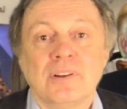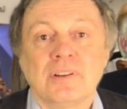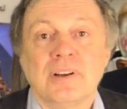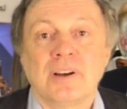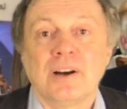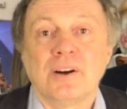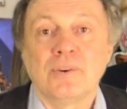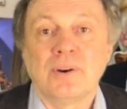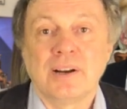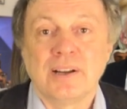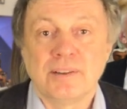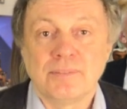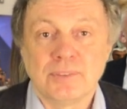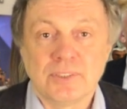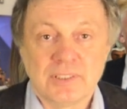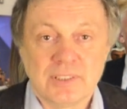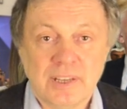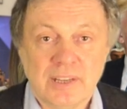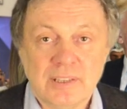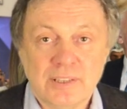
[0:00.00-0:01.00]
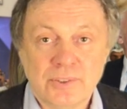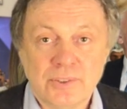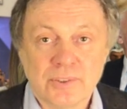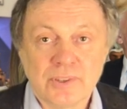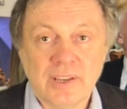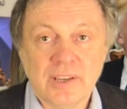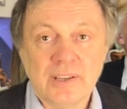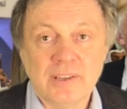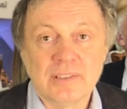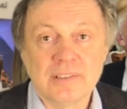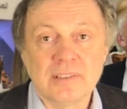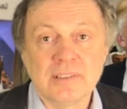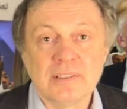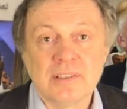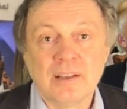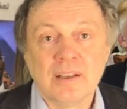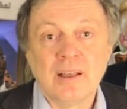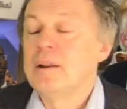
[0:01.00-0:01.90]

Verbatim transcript: how I was educated.